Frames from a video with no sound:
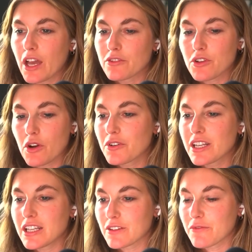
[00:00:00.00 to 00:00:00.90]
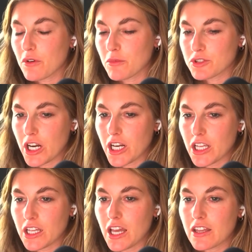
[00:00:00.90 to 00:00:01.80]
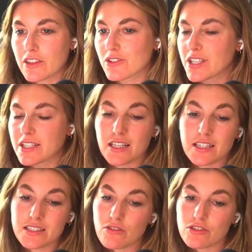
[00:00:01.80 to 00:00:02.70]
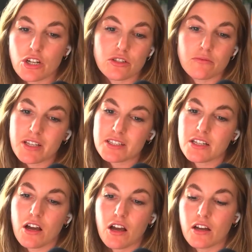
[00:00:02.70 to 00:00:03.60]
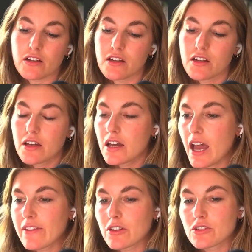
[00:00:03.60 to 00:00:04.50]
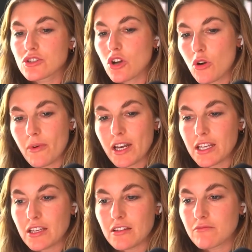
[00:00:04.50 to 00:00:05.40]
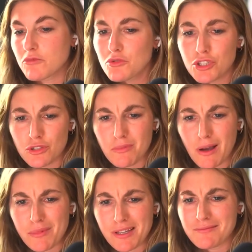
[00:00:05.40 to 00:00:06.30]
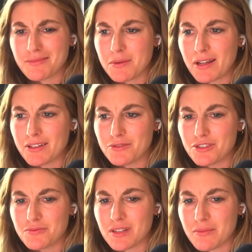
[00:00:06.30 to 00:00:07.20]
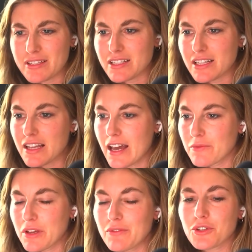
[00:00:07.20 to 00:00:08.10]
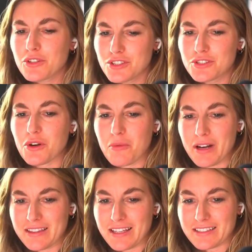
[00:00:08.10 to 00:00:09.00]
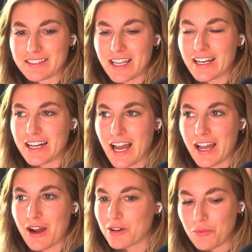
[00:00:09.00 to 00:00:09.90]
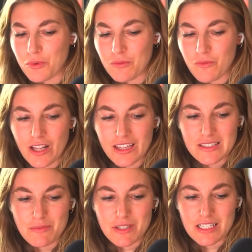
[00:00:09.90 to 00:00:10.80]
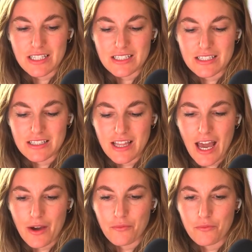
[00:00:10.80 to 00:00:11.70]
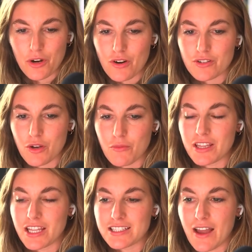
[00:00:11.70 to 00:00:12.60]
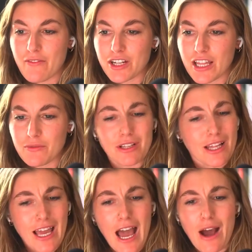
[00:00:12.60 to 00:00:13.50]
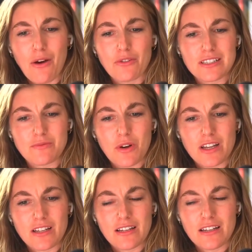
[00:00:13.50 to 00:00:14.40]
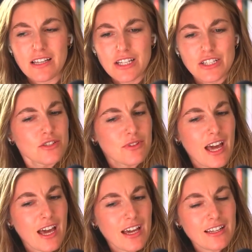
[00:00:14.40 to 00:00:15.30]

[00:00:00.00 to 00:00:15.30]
You don't need the formal training. There's things like Skillshare, Domestika, and there's so many YouTube. I mean, come on, YouTube's amazing. We've learned so many things, Katie and I we're running this business that there are so many things every day that we're like, how does one do that?